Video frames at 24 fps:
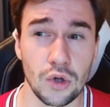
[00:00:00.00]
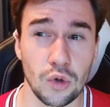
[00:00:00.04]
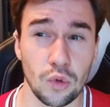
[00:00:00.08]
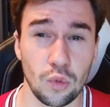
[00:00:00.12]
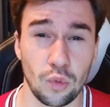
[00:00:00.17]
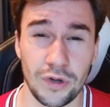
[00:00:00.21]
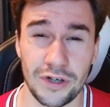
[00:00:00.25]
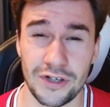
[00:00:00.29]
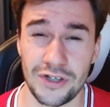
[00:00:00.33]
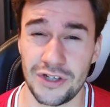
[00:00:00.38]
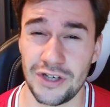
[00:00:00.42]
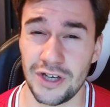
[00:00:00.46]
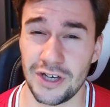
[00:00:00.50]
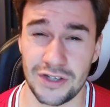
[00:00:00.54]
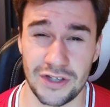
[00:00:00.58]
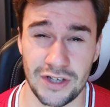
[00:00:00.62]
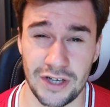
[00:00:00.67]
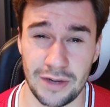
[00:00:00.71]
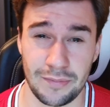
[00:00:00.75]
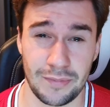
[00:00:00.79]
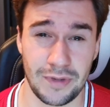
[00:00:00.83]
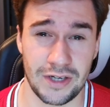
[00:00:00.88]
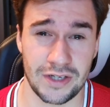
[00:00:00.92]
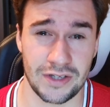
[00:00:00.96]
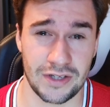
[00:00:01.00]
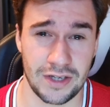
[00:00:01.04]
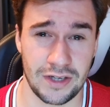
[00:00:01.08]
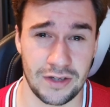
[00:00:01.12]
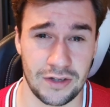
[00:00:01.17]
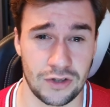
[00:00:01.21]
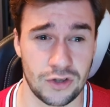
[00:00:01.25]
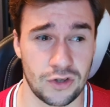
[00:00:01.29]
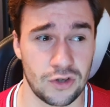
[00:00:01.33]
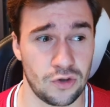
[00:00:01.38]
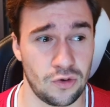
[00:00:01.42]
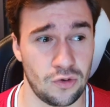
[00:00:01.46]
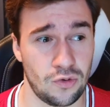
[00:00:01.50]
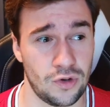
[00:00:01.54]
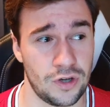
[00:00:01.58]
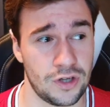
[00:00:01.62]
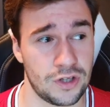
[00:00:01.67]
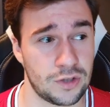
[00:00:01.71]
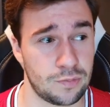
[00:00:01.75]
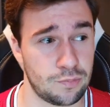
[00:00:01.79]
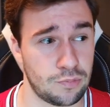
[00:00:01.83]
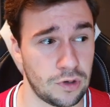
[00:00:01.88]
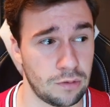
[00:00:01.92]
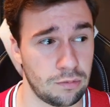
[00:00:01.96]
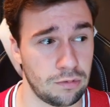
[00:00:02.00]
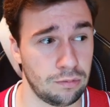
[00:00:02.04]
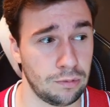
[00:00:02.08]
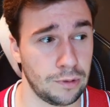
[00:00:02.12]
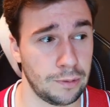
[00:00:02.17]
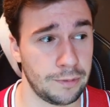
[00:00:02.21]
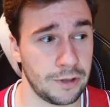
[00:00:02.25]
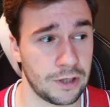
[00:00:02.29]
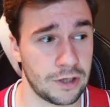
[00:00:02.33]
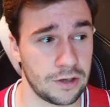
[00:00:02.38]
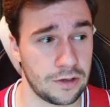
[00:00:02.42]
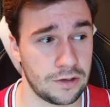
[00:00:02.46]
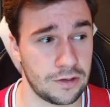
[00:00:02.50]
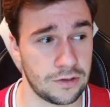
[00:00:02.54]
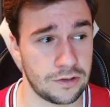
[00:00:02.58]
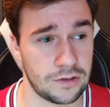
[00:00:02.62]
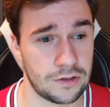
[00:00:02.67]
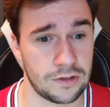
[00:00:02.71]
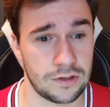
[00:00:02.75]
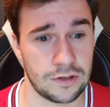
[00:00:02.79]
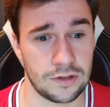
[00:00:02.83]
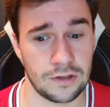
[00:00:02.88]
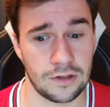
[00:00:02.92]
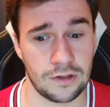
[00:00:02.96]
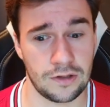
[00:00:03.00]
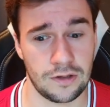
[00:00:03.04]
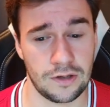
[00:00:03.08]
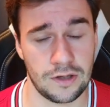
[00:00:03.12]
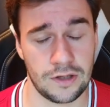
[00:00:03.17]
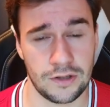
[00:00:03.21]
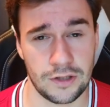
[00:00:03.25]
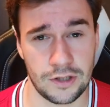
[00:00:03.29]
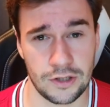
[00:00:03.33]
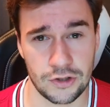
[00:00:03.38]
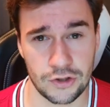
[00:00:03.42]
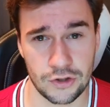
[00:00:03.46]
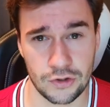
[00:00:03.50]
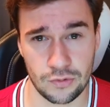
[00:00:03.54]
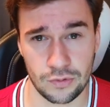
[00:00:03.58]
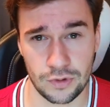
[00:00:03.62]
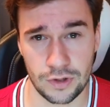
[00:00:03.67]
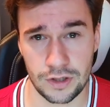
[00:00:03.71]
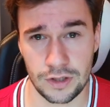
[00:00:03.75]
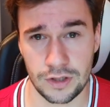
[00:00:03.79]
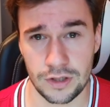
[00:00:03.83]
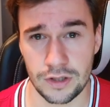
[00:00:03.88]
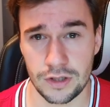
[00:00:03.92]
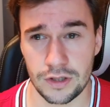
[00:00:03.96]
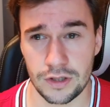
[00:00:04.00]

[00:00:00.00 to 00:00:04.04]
which does not make sense. So it's probably because in history